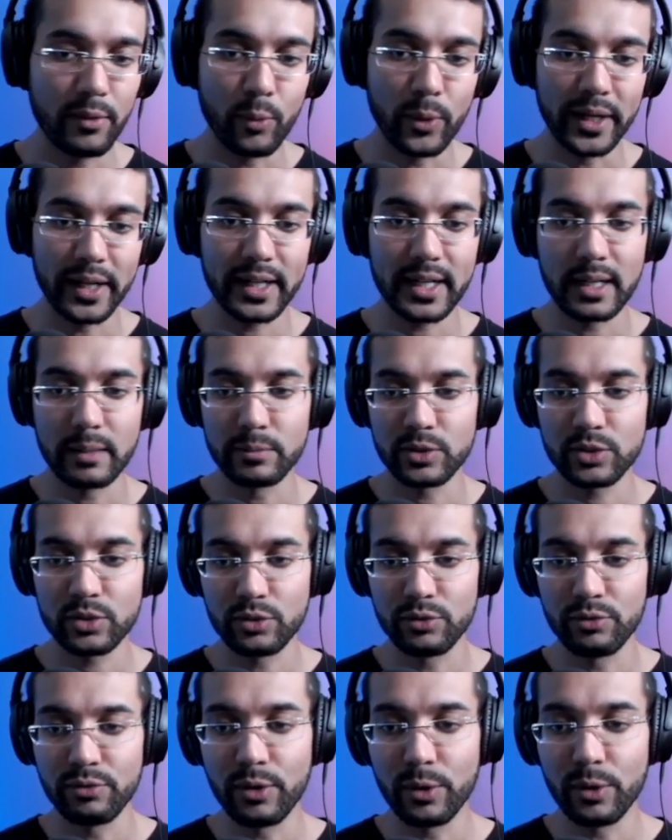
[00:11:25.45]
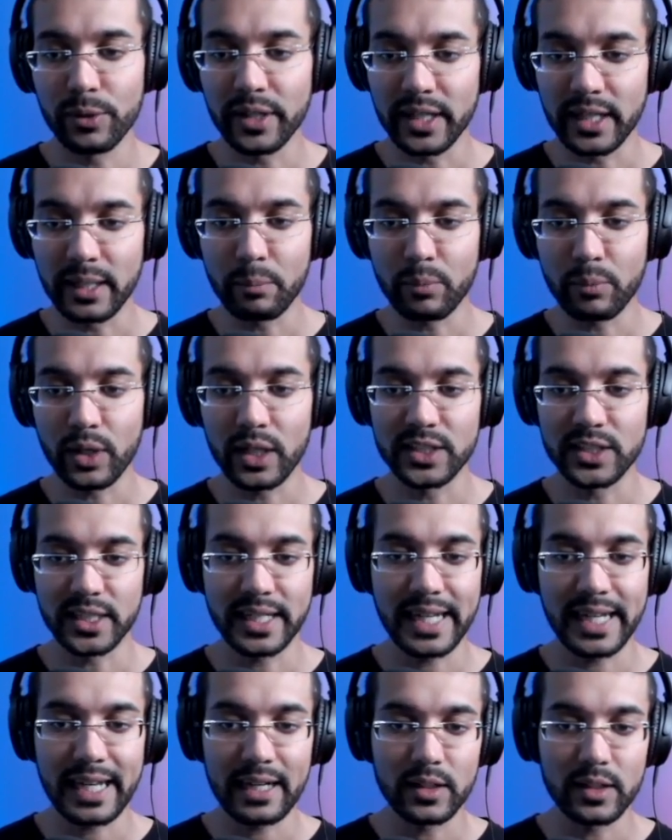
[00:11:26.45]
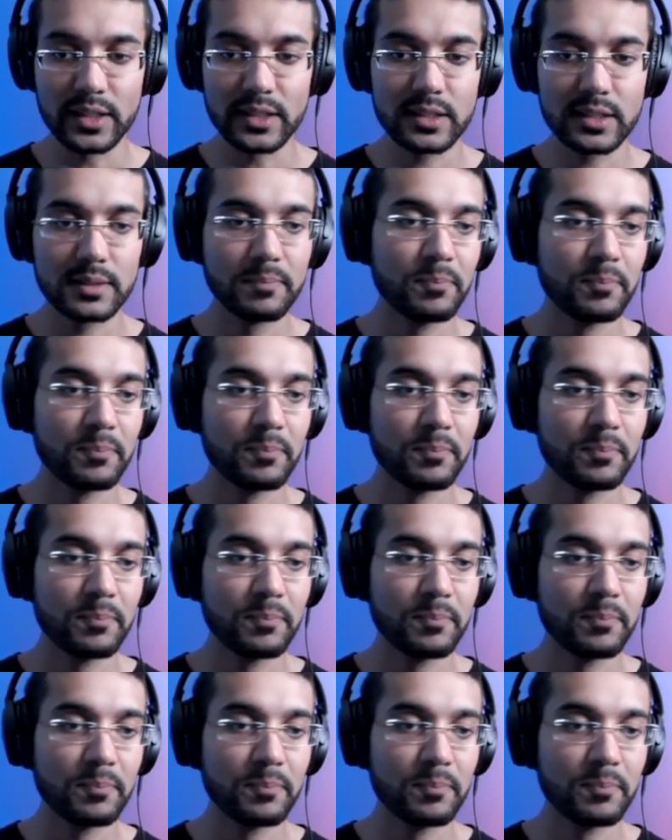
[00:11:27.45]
when it comes to voting in Project Catalyst.